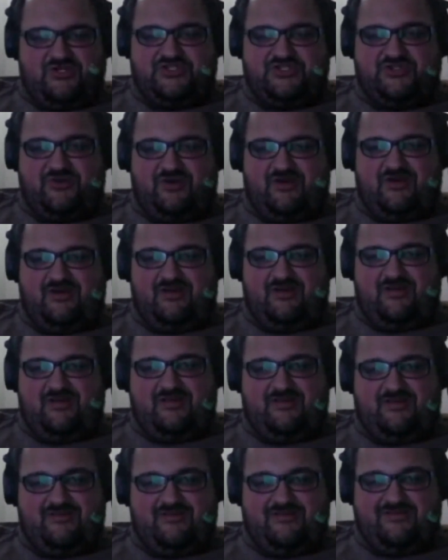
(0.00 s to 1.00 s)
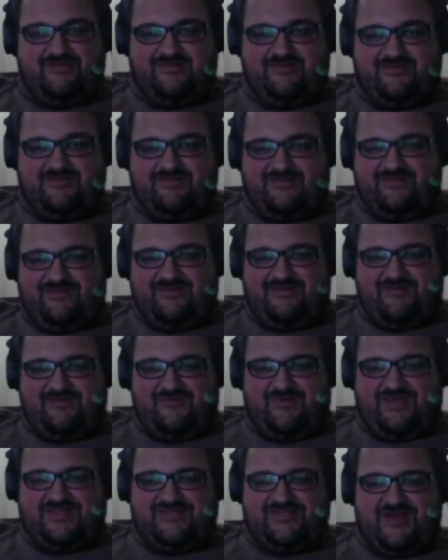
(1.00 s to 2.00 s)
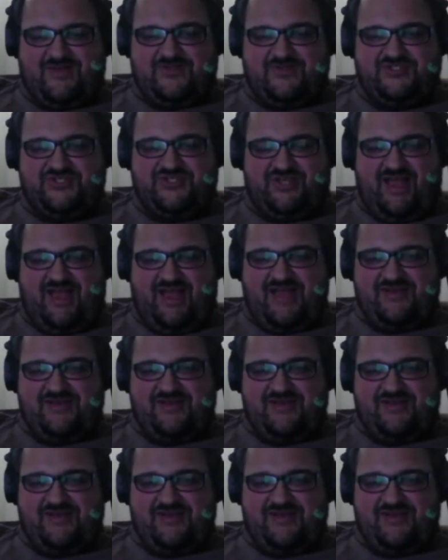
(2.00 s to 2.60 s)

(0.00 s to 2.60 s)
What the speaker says: out and I can talk to you a little bit about what's